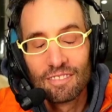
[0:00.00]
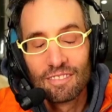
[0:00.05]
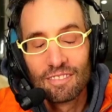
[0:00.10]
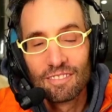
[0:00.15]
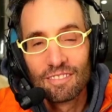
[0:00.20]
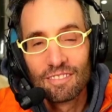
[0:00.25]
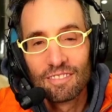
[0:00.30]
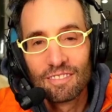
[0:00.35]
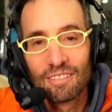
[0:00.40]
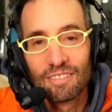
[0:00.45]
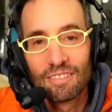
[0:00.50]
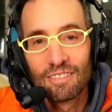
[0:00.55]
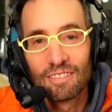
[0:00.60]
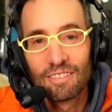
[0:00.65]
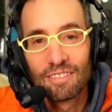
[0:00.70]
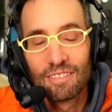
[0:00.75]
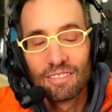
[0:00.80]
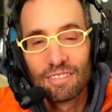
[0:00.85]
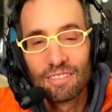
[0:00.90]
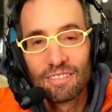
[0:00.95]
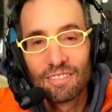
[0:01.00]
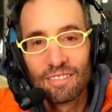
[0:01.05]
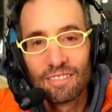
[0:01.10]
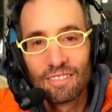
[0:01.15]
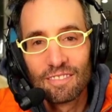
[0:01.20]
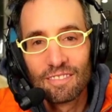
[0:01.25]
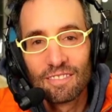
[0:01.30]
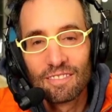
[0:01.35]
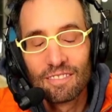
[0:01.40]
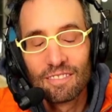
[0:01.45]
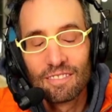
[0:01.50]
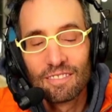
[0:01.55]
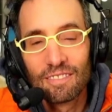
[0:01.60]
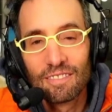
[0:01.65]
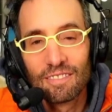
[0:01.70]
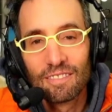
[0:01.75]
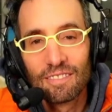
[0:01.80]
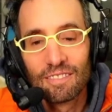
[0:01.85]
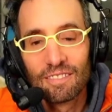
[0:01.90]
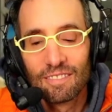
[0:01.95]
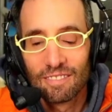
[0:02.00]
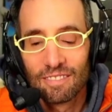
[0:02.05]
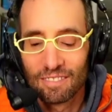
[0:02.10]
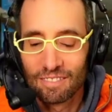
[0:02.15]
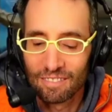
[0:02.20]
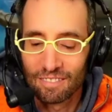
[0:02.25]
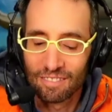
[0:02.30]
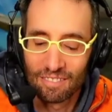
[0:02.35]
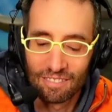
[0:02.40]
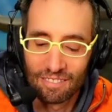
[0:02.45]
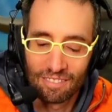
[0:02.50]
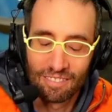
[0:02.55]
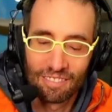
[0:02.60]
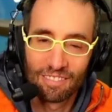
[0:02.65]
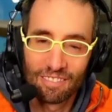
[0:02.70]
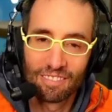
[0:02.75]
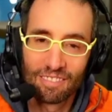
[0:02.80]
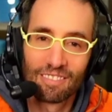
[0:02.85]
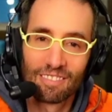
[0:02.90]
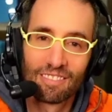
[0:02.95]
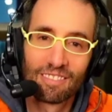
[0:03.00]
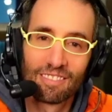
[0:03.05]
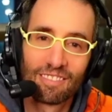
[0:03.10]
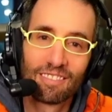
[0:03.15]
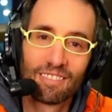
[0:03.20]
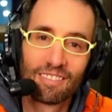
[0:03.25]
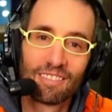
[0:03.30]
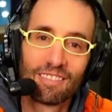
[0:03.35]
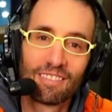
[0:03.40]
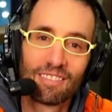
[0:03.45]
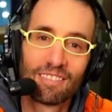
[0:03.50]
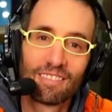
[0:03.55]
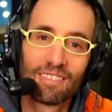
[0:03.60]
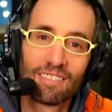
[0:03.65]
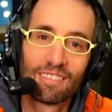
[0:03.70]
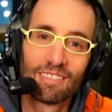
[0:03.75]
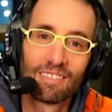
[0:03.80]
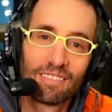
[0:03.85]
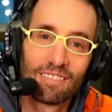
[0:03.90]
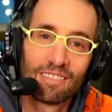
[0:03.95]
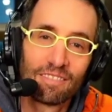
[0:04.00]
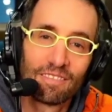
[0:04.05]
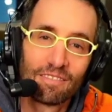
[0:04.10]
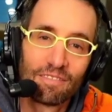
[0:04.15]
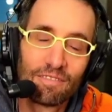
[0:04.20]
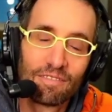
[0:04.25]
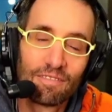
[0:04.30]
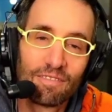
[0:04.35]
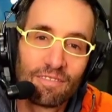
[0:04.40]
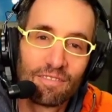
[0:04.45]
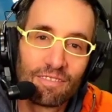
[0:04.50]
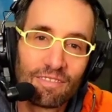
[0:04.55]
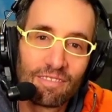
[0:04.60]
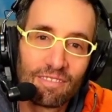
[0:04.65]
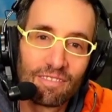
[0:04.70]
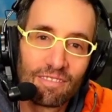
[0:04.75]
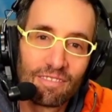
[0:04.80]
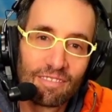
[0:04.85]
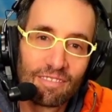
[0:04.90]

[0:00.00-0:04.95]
This person isn't speaking.